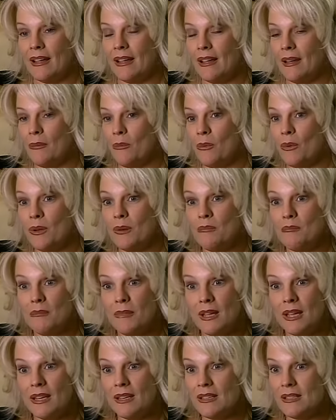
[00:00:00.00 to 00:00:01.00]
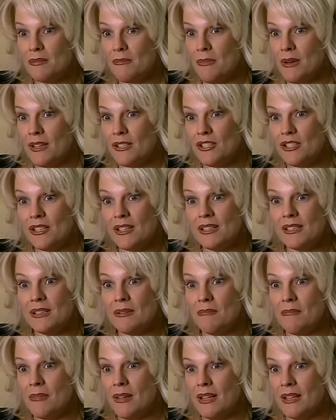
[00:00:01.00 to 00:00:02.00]
it wouldn't mean as much as
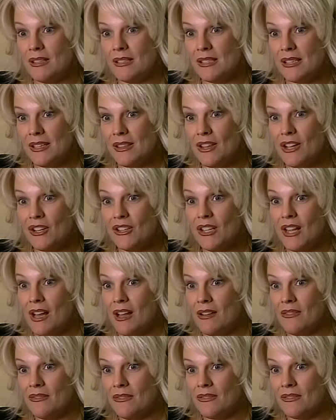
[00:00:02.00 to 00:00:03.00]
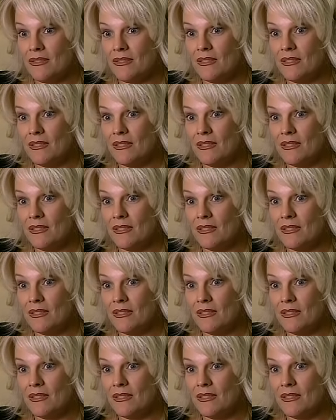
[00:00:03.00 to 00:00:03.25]
it means in their life.